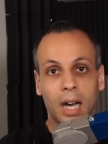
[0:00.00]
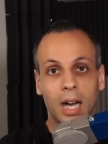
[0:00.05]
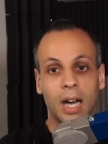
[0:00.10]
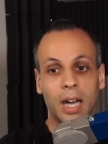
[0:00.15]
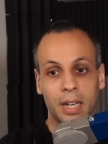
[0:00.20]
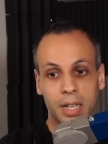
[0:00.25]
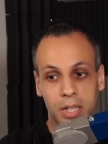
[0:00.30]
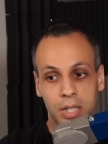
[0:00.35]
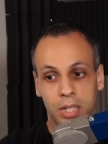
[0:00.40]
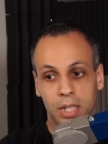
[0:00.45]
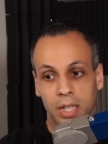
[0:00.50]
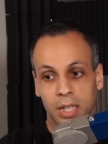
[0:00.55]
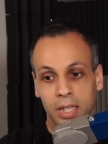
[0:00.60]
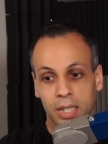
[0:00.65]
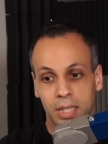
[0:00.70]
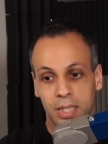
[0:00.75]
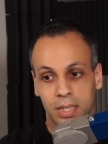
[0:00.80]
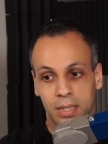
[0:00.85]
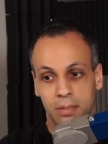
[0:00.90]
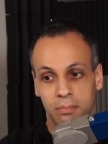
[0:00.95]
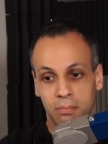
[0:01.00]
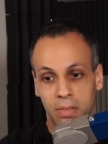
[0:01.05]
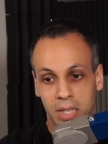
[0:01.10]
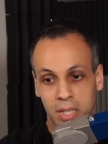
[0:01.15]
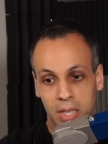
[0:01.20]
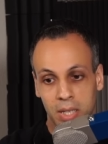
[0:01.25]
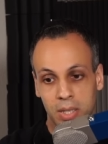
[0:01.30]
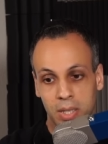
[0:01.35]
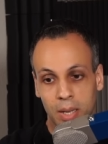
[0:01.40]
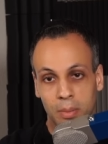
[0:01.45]
honest.
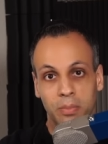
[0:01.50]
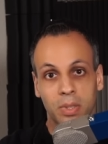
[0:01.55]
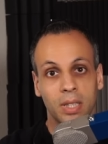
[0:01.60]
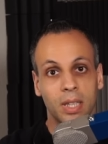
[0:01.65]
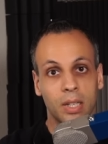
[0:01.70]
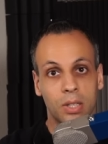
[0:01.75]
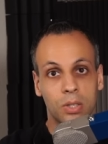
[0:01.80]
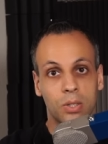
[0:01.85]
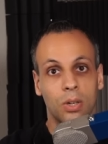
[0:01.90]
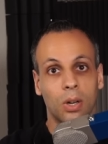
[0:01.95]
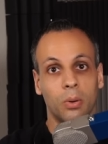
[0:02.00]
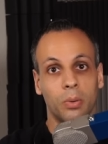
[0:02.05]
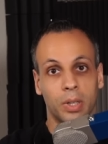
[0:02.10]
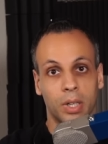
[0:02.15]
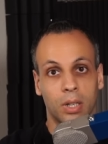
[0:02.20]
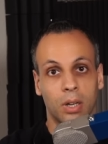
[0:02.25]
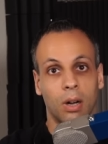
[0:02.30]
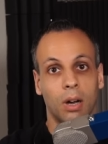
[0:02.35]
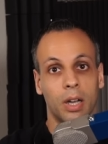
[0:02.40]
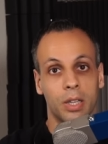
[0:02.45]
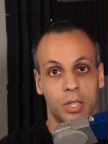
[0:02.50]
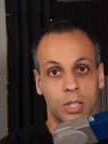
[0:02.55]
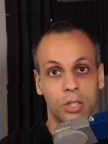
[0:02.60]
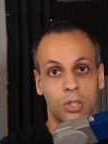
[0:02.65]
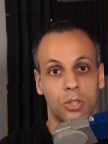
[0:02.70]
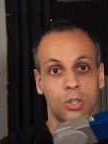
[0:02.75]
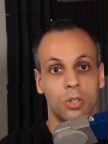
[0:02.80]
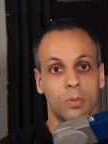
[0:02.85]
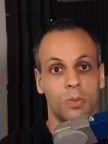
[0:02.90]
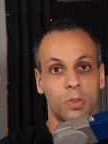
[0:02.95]
This is something that is going to cost
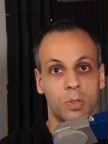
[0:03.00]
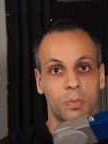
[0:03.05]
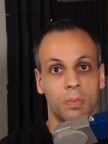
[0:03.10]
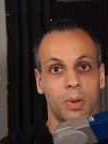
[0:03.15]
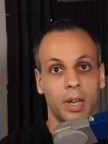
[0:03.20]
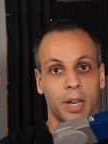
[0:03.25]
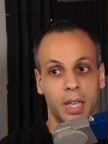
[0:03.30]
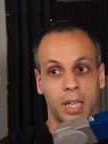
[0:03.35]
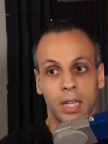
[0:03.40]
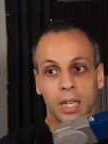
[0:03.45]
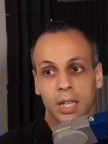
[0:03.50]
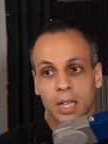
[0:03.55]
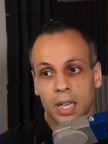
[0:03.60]
consumers money,